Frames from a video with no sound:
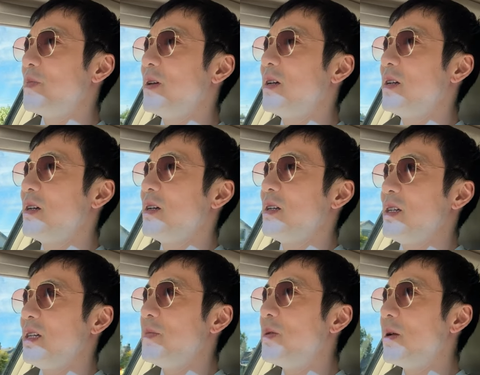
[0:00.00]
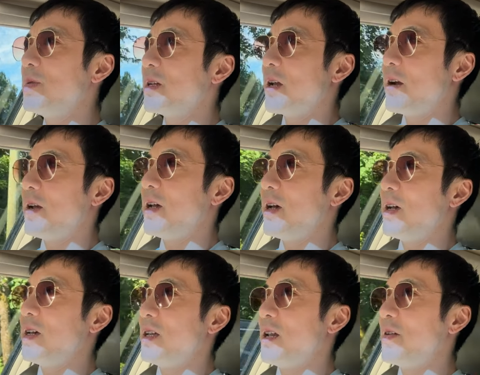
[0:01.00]
in a public area
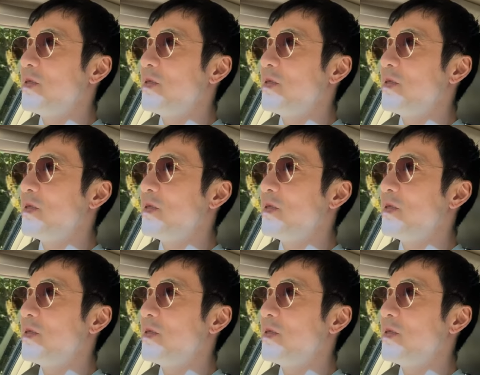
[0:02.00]
and